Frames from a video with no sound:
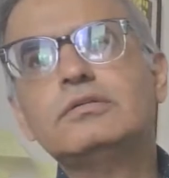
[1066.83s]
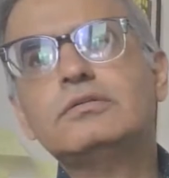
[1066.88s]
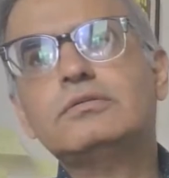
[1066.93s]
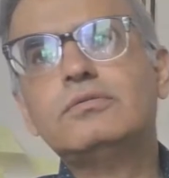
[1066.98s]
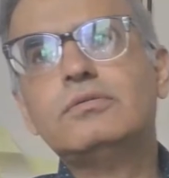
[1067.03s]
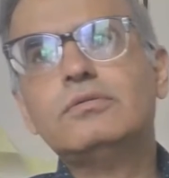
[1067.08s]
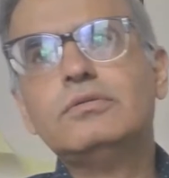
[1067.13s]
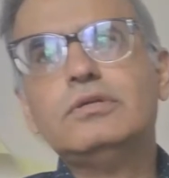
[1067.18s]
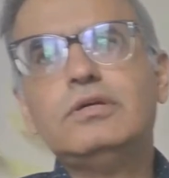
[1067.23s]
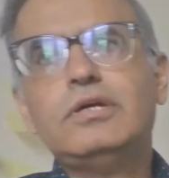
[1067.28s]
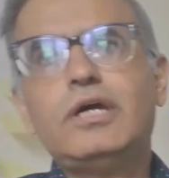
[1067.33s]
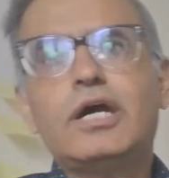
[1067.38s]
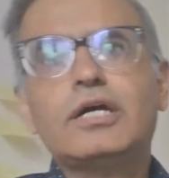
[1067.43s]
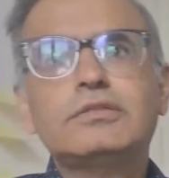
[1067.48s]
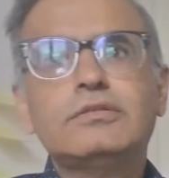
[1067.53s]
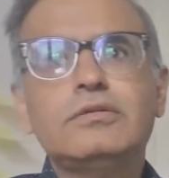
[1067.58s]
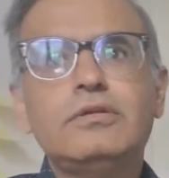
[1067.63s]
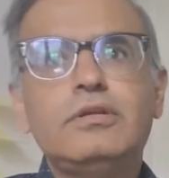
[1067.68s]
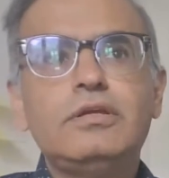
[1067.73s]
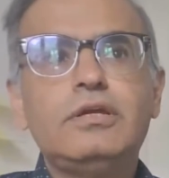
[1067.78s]
so they
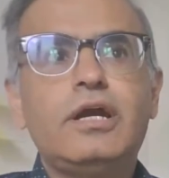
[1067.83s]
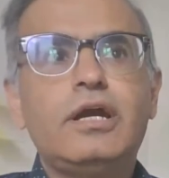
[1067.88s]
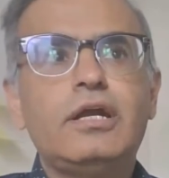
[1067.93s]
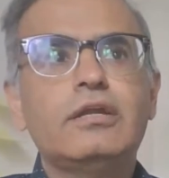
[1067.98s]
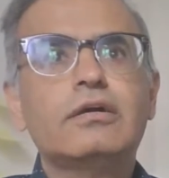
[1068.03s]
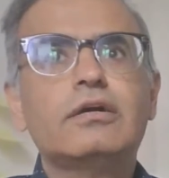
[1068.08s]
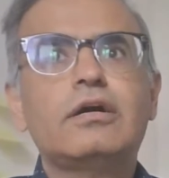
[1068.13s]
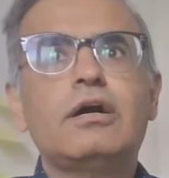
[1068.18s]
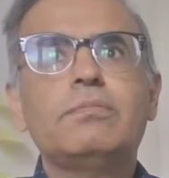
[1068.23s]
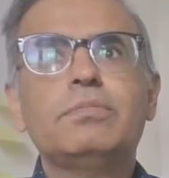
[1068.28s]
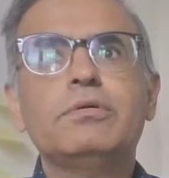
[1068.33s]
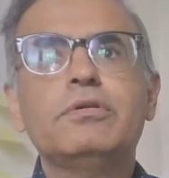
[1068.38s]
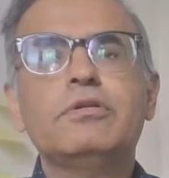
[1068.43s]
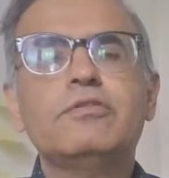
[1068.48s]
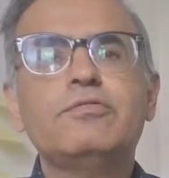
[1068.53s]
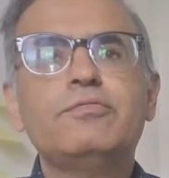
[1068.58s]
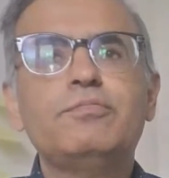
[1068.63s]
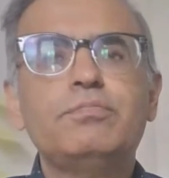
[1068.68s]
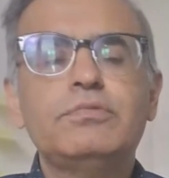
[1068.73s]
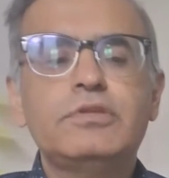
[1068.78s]
actually had a couple
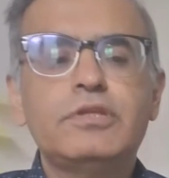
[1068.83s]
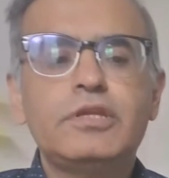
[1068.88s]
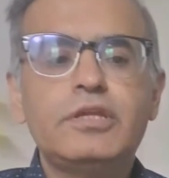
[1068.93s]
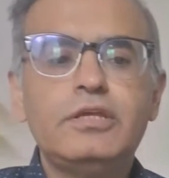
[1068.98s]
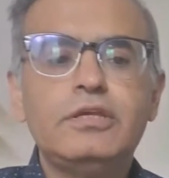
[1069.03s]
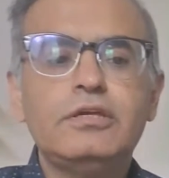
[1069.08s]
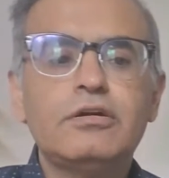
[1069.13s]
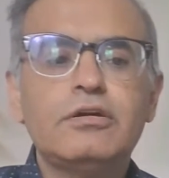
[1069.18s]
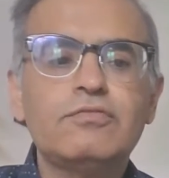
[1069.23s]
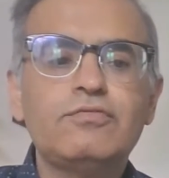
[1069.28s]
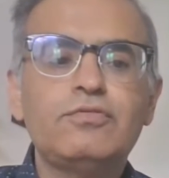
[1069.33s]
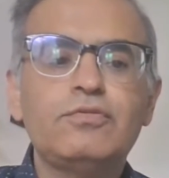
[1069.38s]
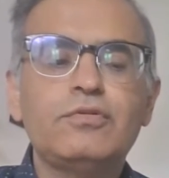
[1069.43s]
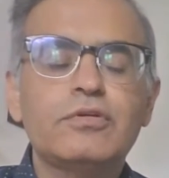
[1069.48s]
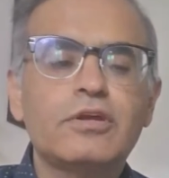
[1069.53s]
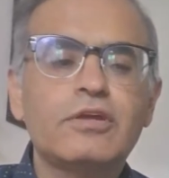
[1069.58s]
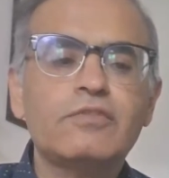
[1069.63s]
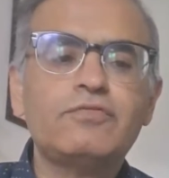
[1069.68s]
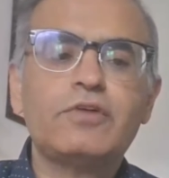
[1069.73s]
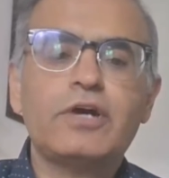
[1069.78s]
of 3 or
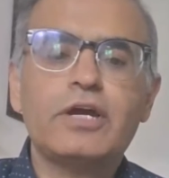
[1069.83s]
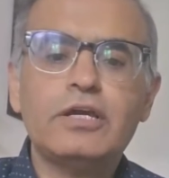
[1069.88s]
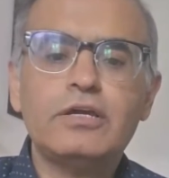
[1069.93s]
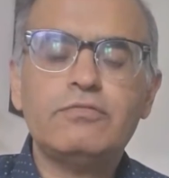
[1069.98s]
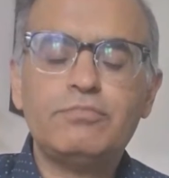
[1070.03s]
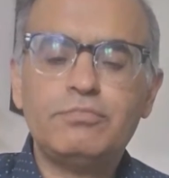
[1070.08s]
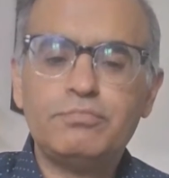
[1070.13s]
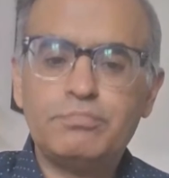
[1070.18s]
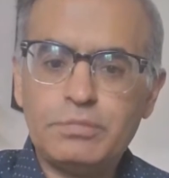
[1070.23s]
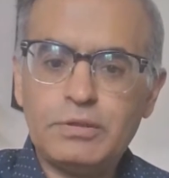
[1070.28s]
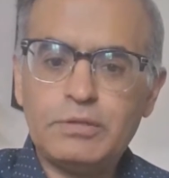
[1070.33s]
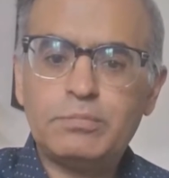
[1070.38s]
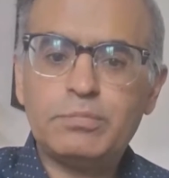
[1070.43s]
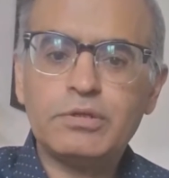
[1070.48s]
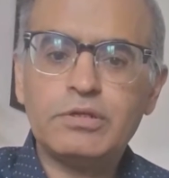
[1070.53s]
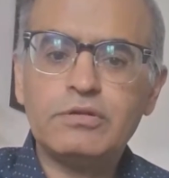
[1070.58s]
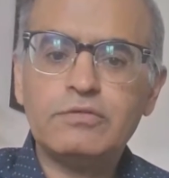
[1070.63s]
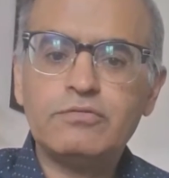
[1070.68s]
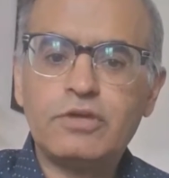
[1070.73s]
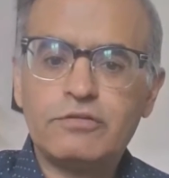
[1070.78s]
4 or 5 people,
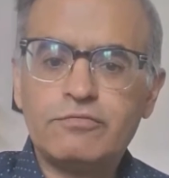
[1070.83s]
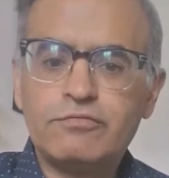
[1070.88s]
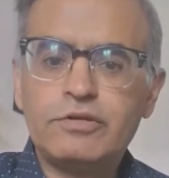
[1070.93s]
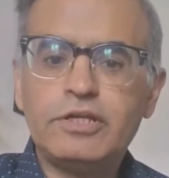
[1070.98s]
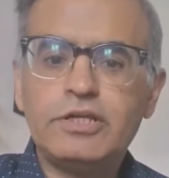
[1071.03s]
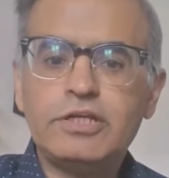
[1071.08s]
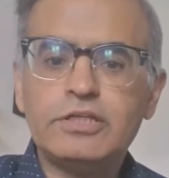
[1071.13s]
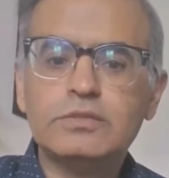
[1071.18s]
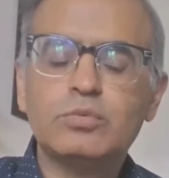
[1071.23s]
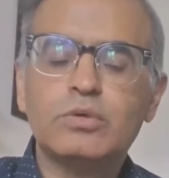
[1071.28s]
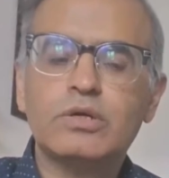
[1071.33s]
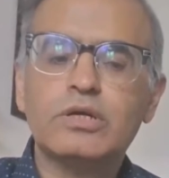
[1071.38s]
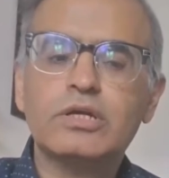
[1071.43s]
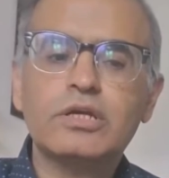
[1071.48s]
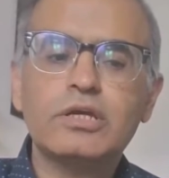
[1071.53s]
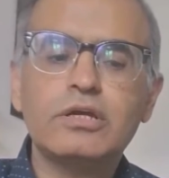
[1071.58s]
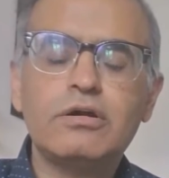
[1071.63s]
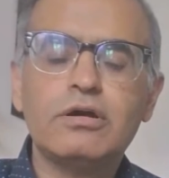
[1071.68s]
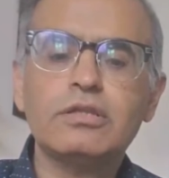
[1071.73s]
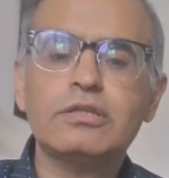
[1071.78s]
FTs,
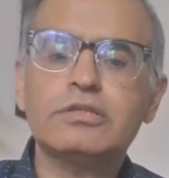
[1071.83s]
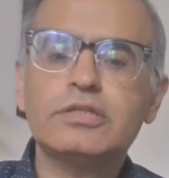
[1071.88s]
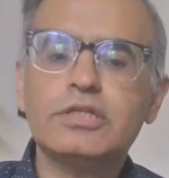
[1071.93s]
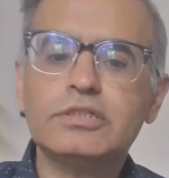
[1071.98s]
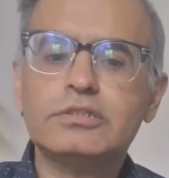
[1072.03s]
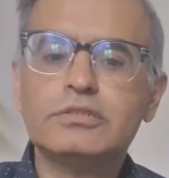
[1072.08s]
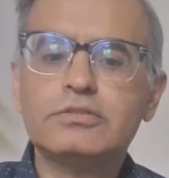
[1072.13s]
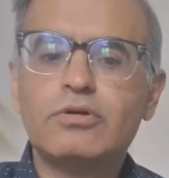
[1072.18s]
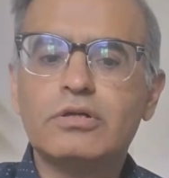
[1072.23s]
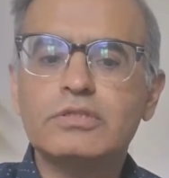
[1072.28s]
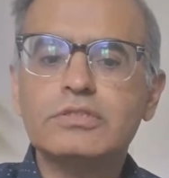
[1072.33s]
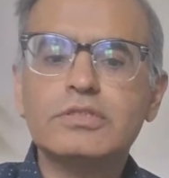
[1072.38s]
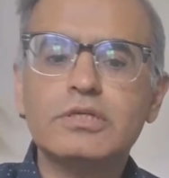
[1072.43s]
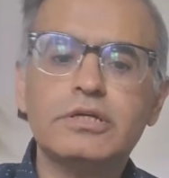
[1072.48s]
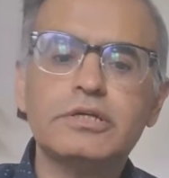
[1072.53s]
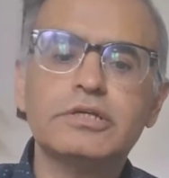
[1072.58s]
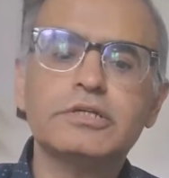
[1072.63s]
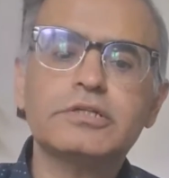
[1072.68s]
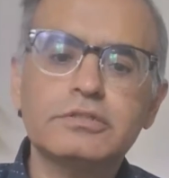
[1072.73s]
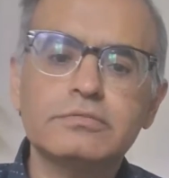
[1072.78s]
working on just
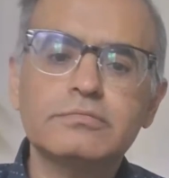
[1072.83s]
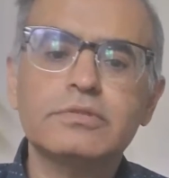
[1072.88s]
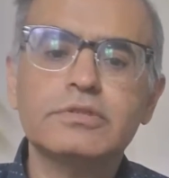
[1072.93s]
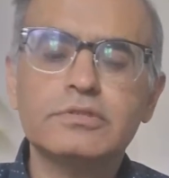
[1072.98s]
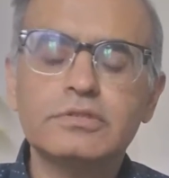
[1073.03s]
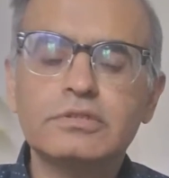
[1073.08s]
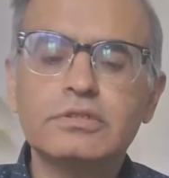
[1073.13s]
consultation basis.